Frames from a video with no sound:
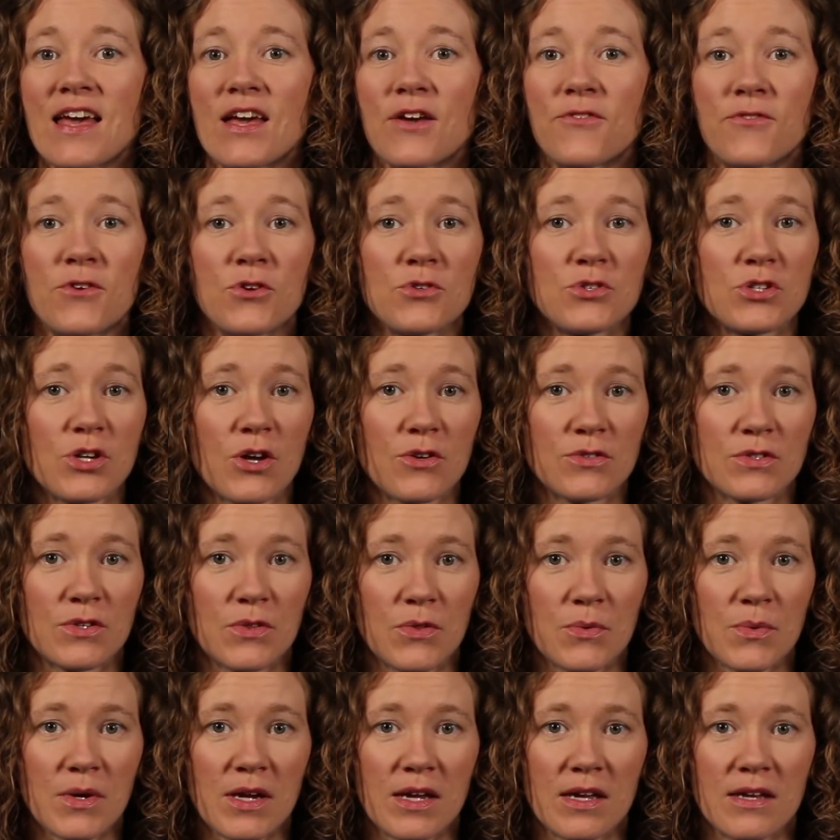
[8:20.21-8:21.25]
If you chose
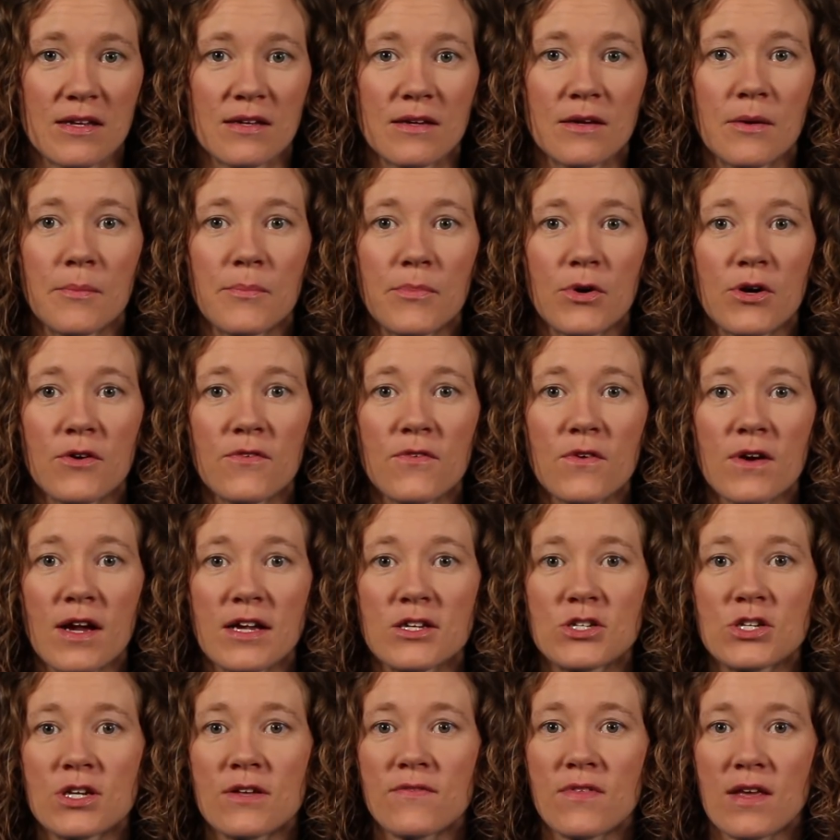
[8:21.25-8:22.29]
three,
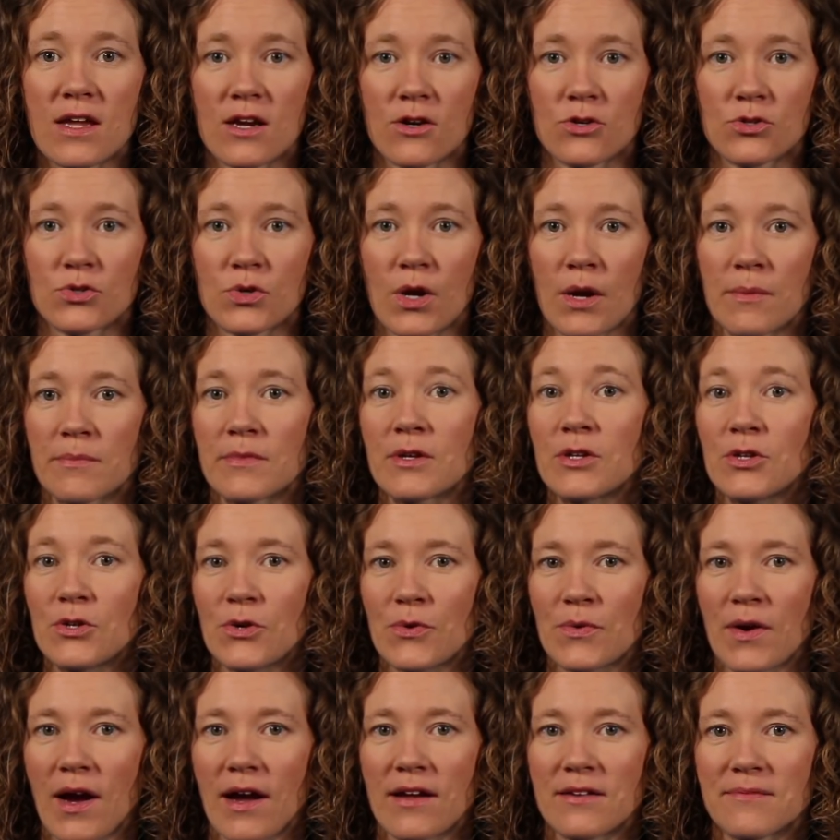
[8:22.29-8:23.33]
perforation of the eardrum,
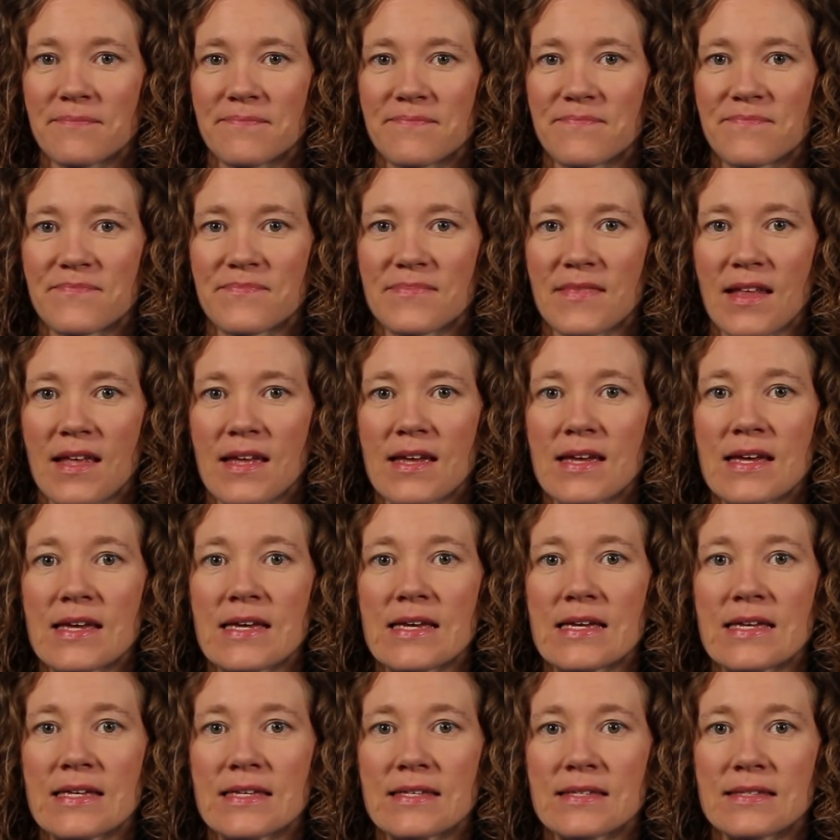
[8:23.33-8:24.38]
you're right.
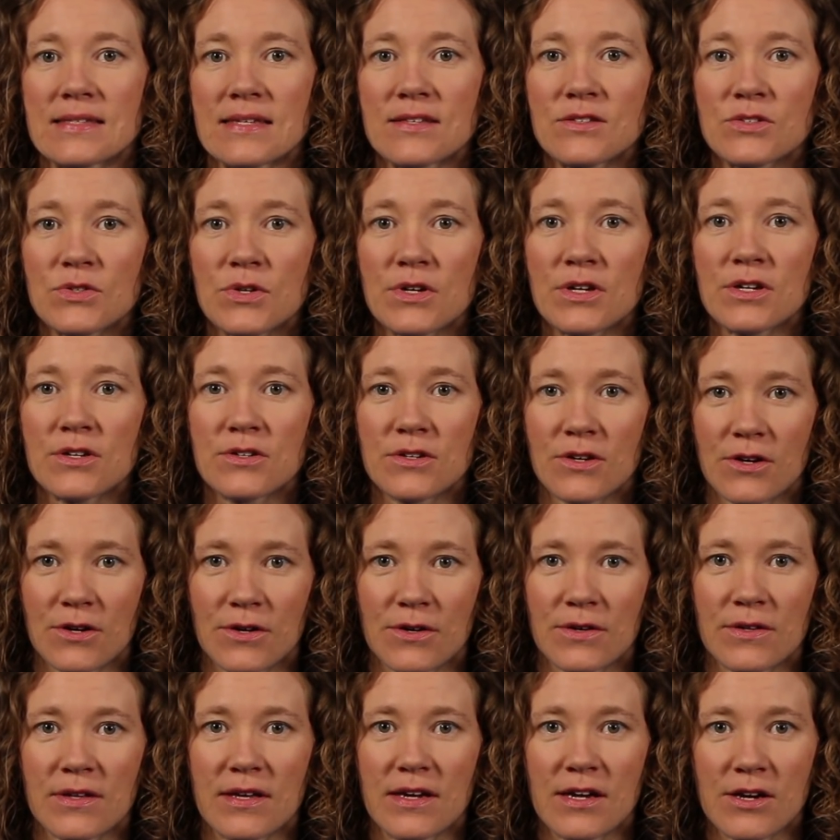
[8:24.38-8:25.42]

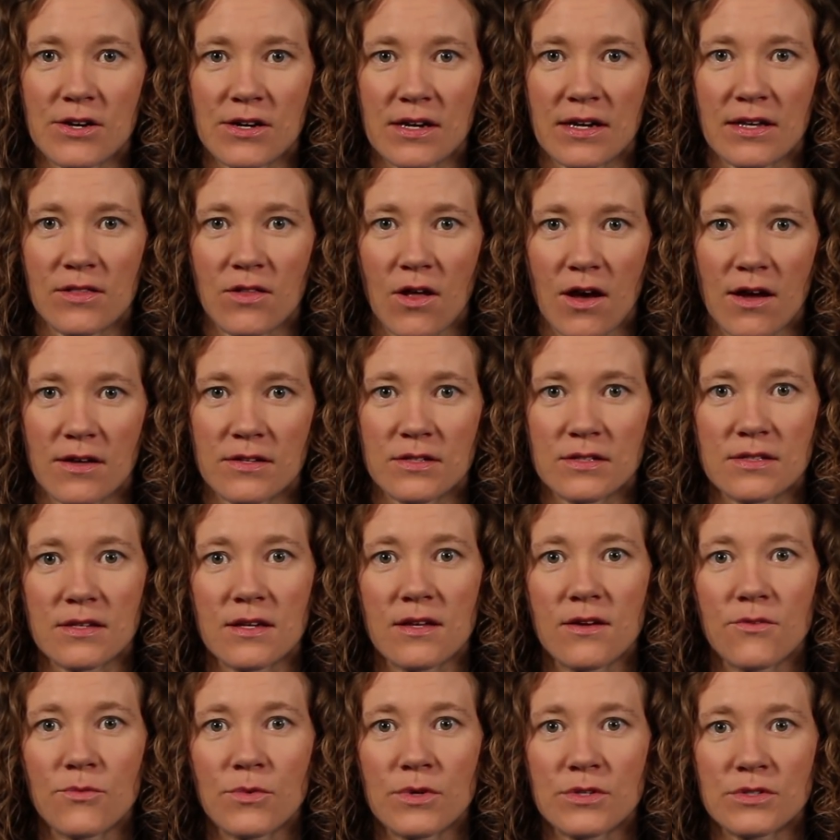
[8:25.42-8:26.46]
Sensorineural hearing loss
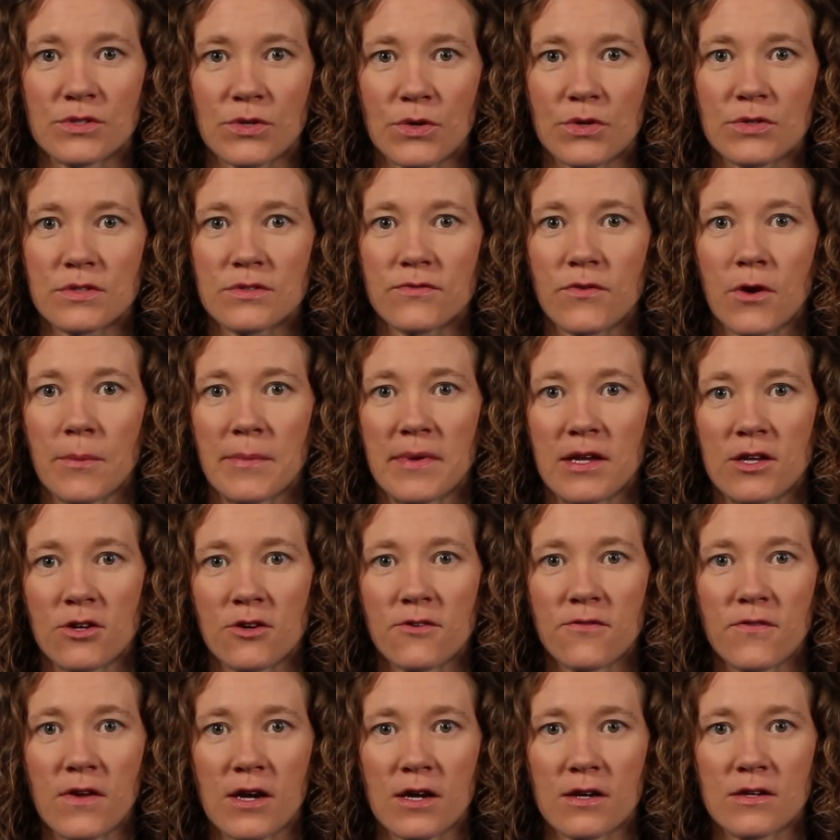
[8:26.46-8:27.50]
results from
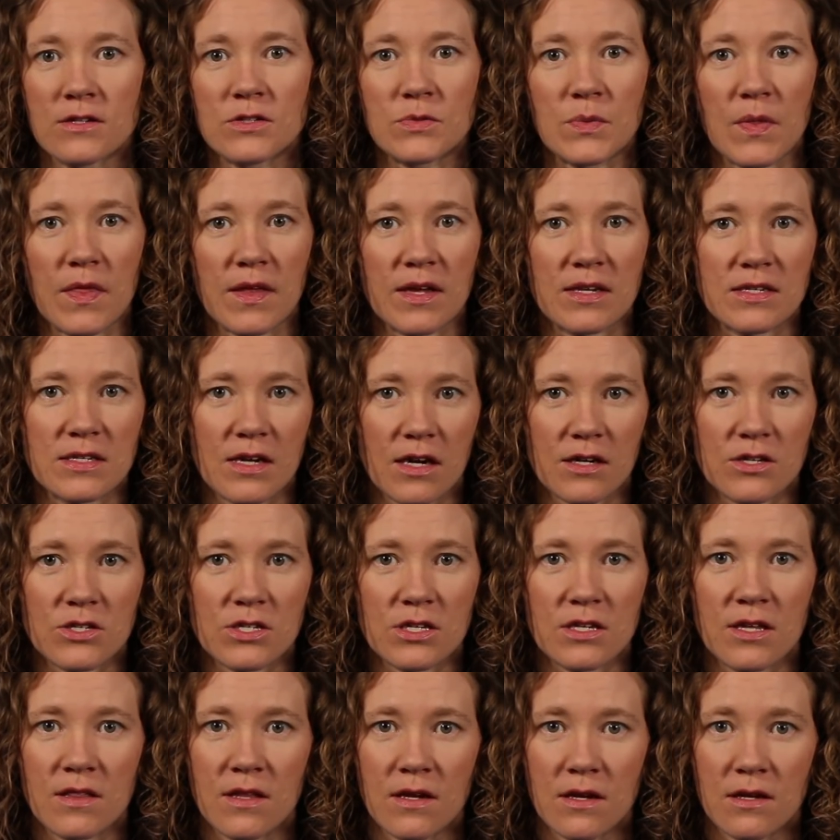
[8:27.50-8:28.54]
interference with
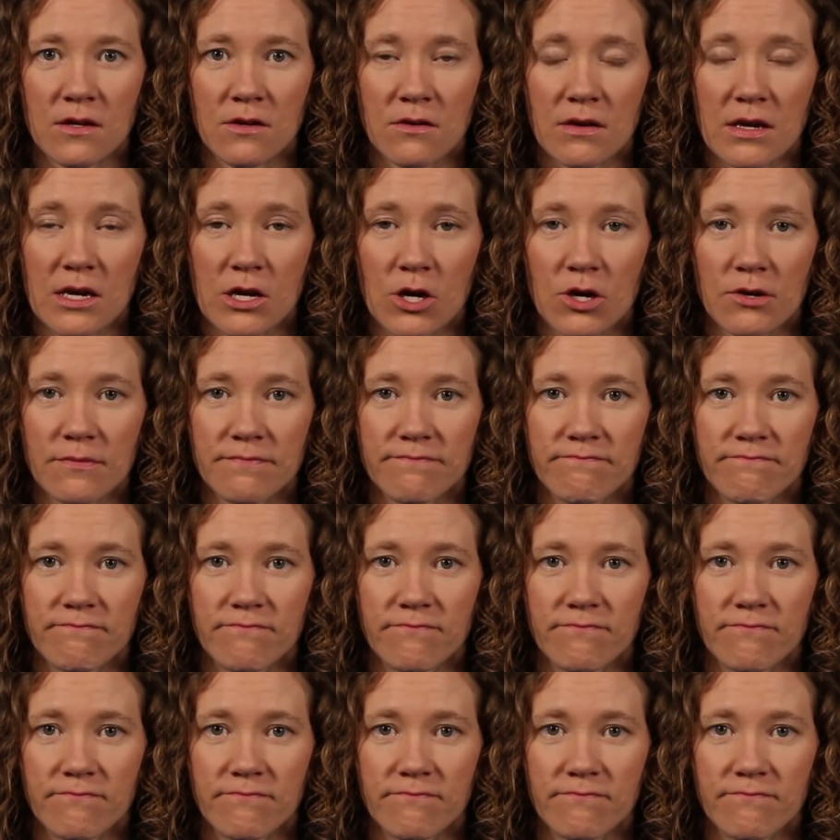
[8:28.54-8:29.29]
conduction in the inner ear.